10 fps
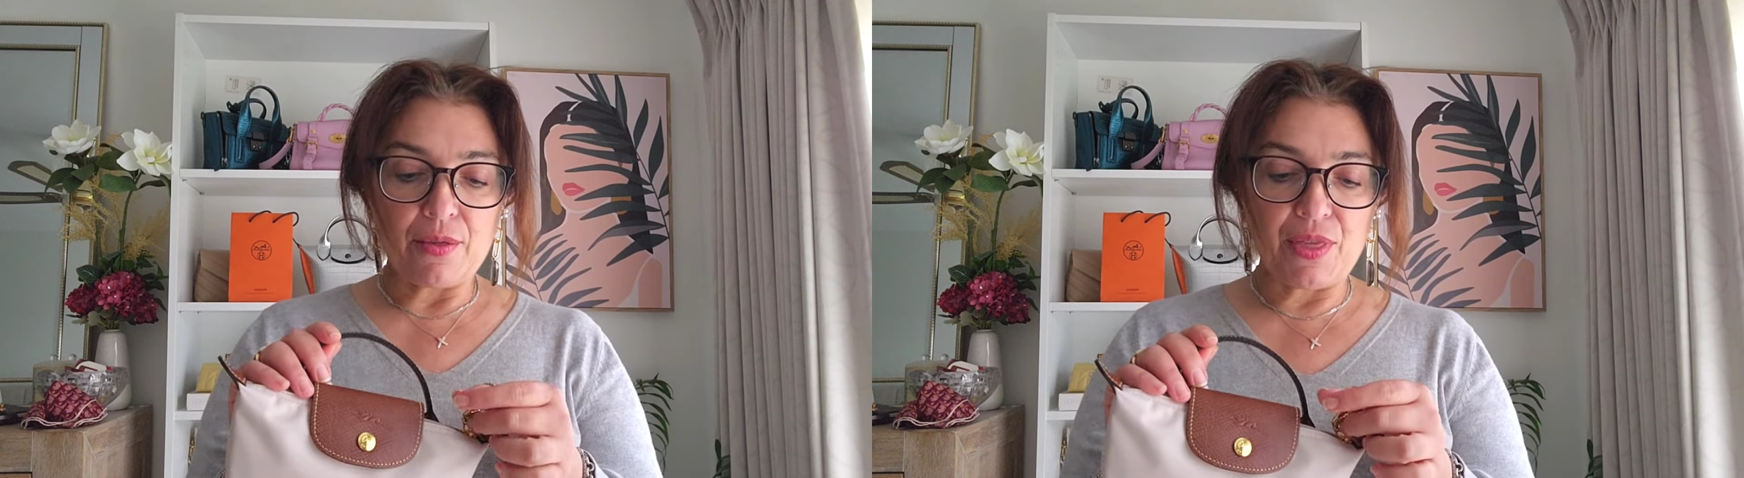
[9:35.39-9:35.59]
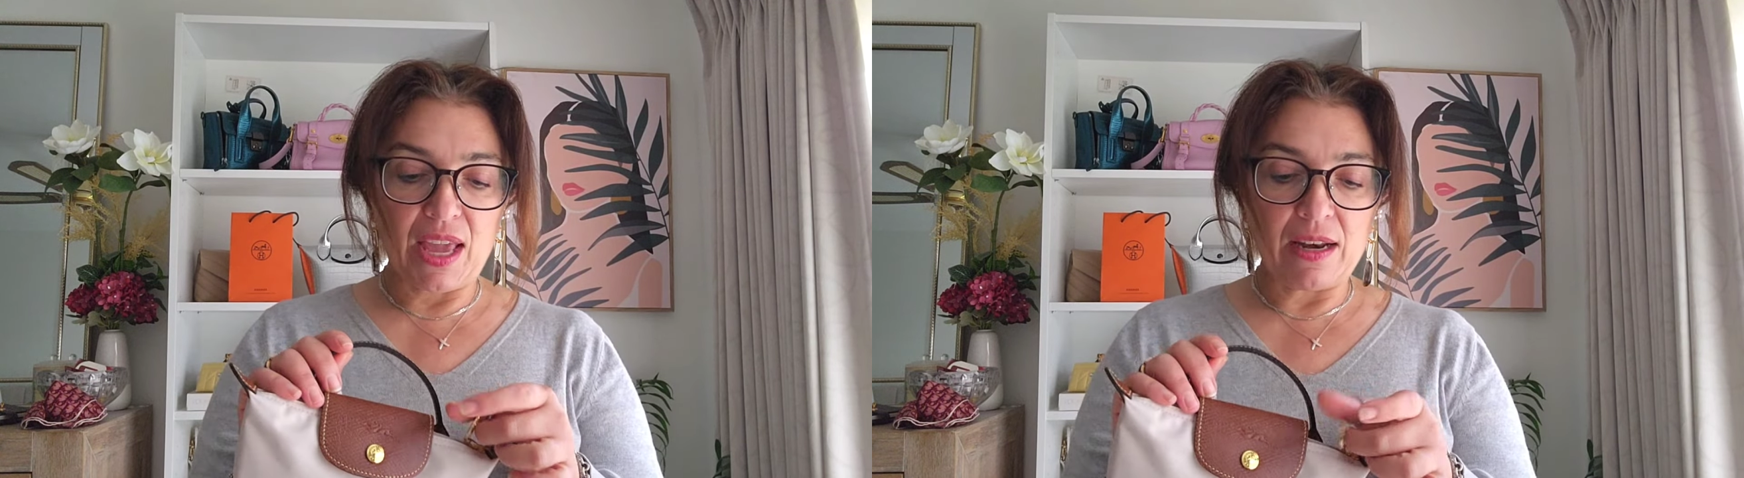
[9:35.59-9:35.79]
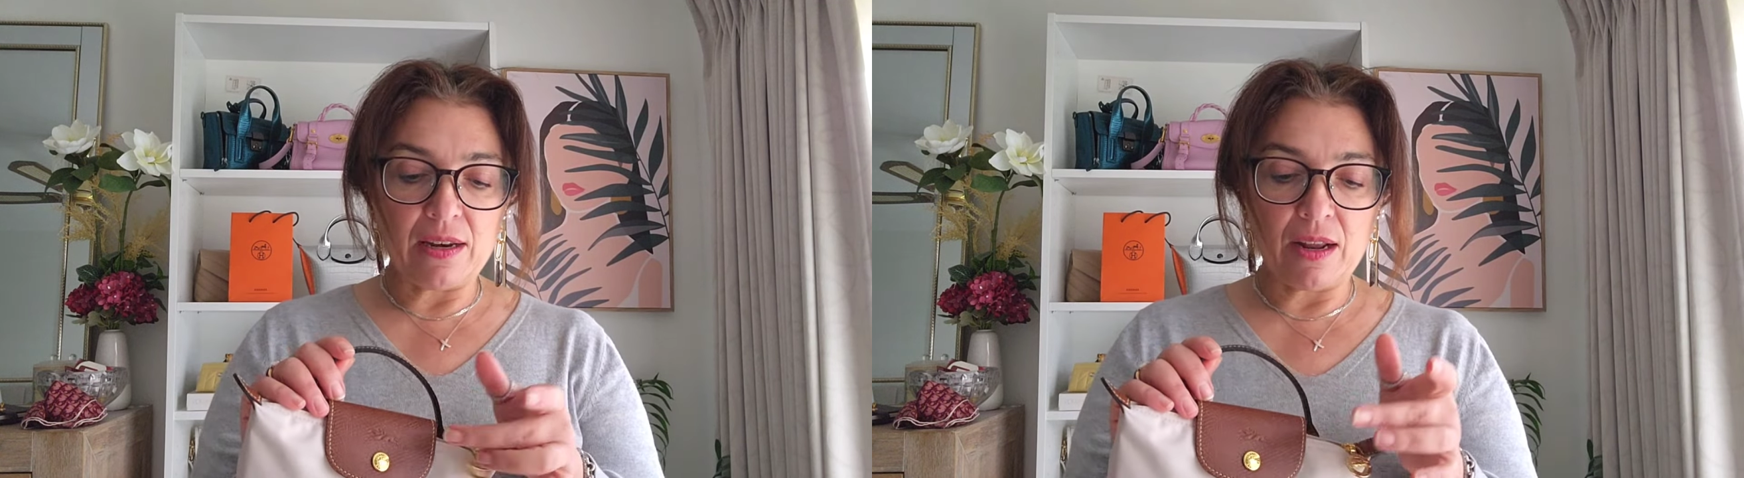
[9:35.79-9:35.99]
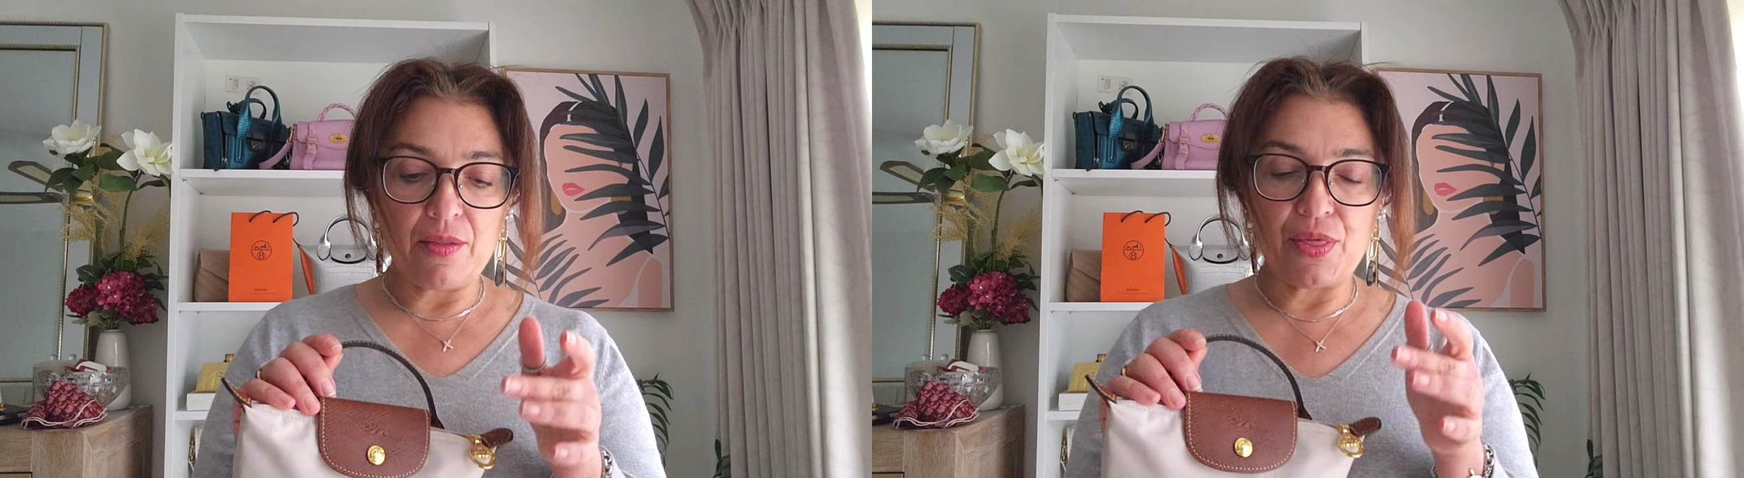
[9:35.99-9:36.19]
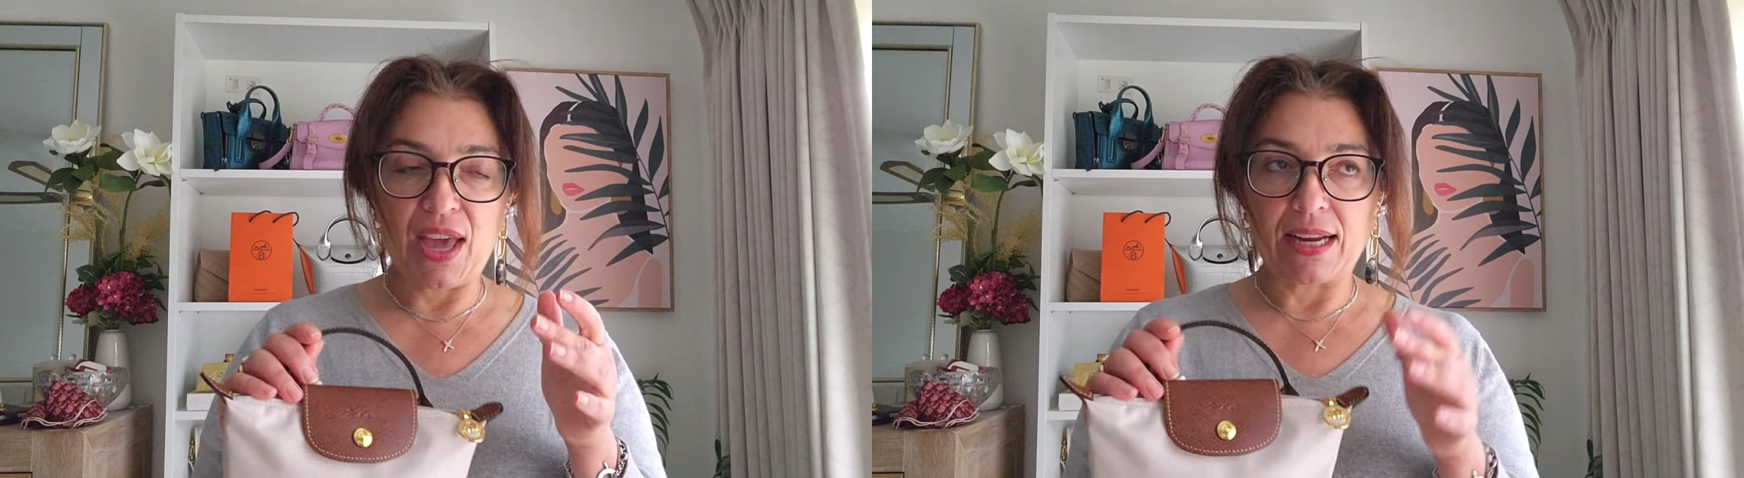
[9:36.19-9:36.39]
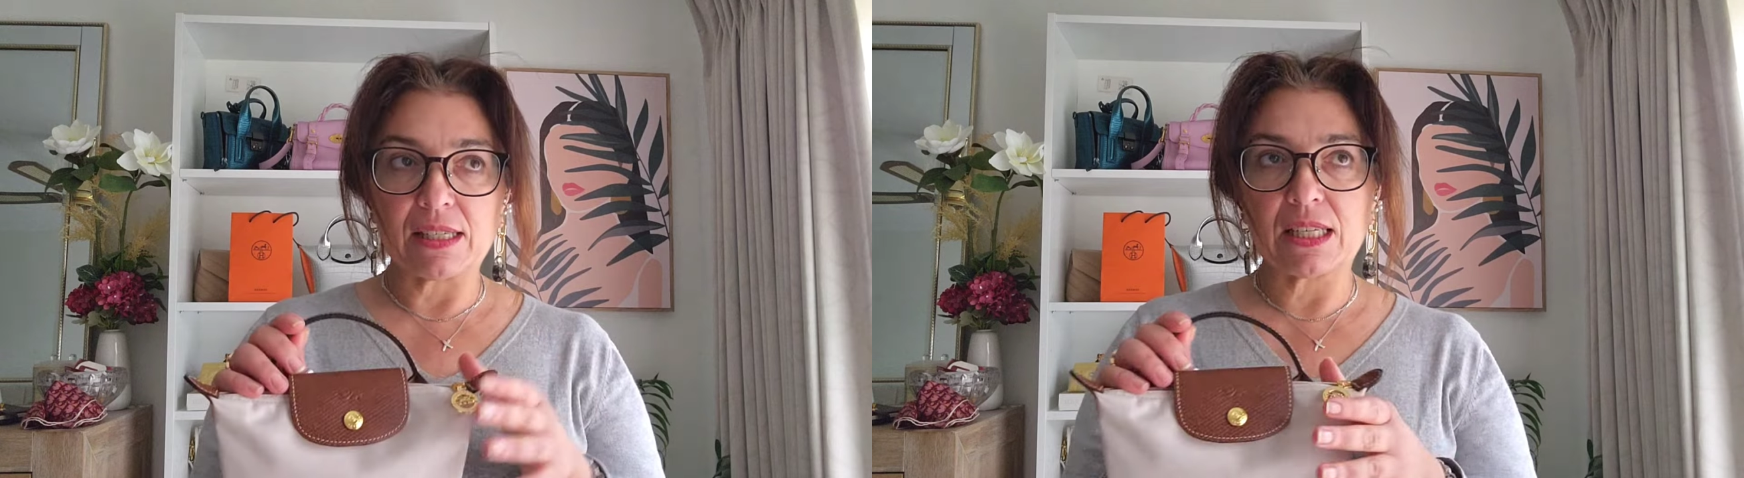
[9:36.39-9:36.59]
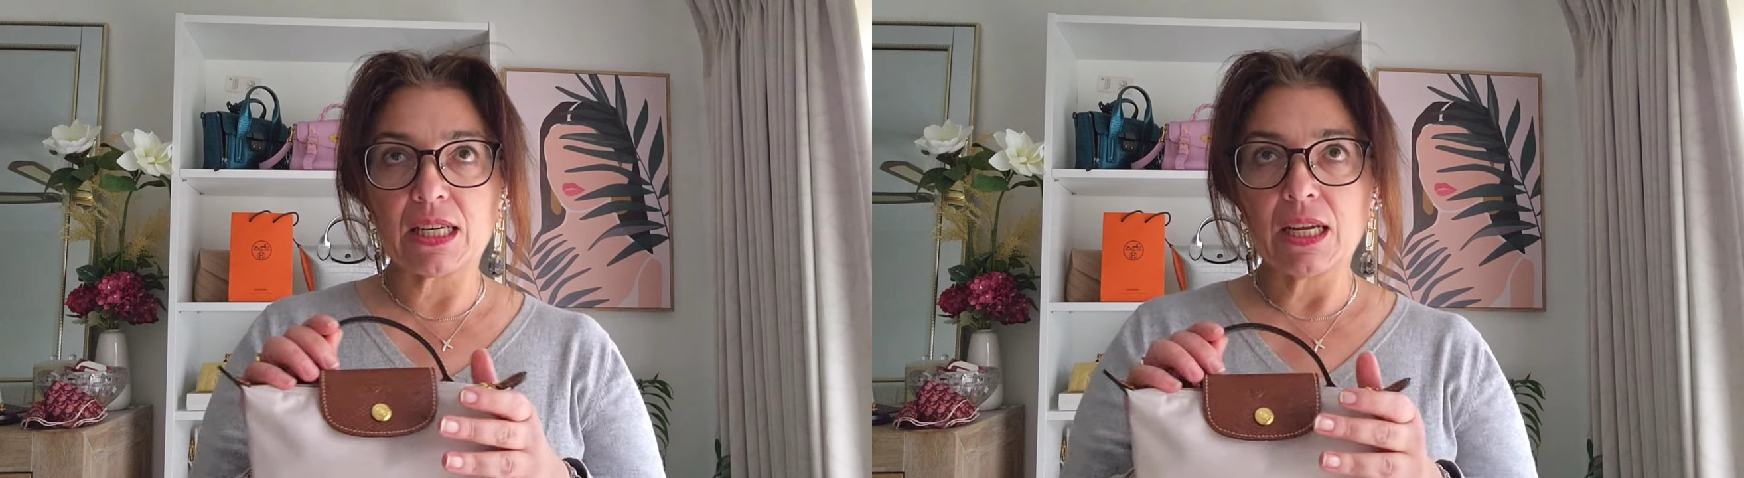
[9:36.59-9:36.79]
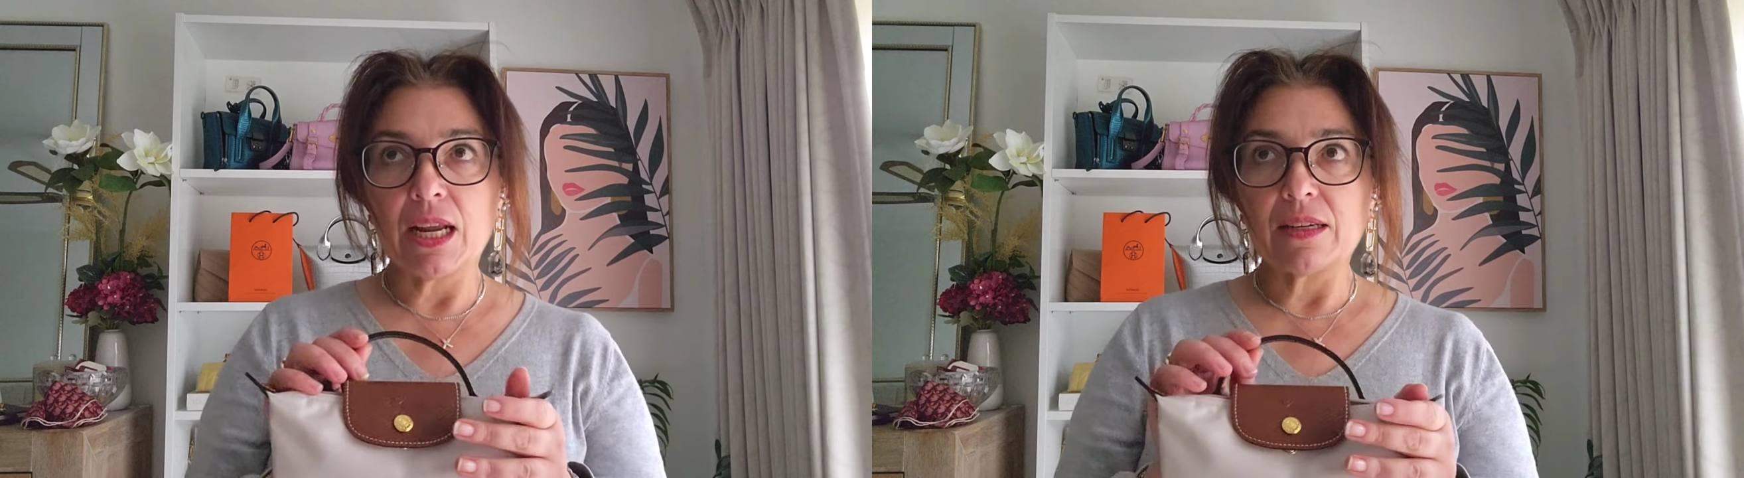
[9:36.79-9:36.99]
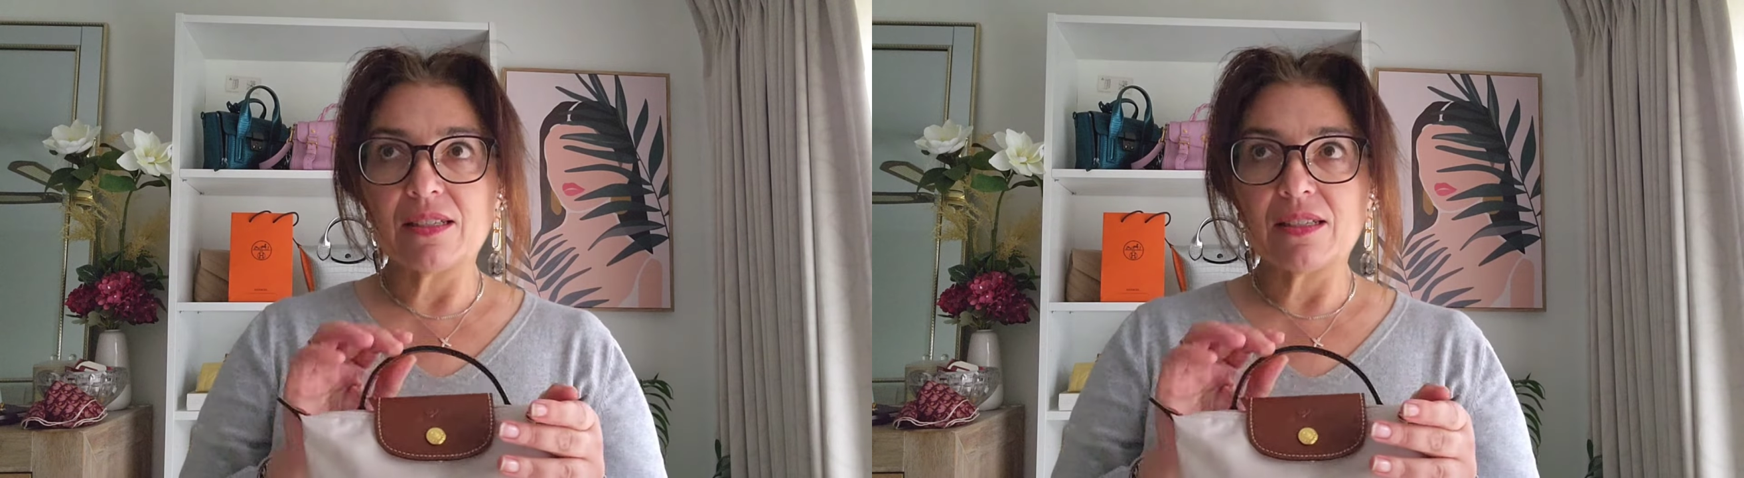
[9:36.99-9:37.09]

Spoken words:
then that